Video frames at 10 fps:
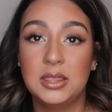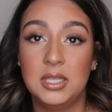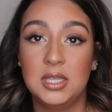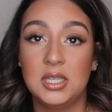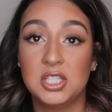
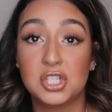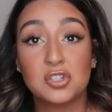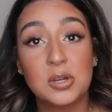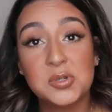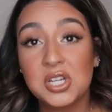the
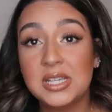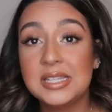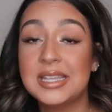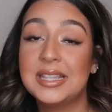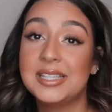description
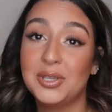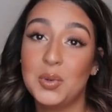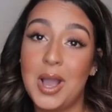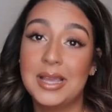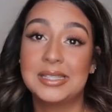is and tell you
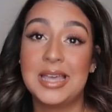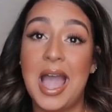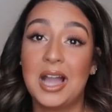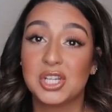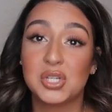guys the
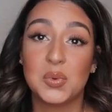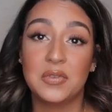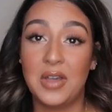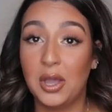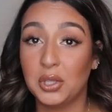actual
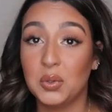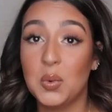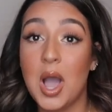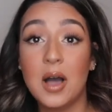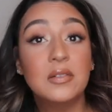
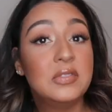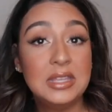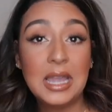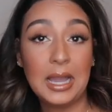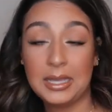value of
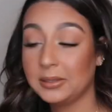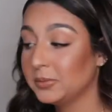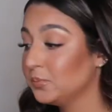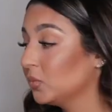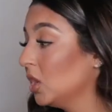the
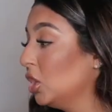item.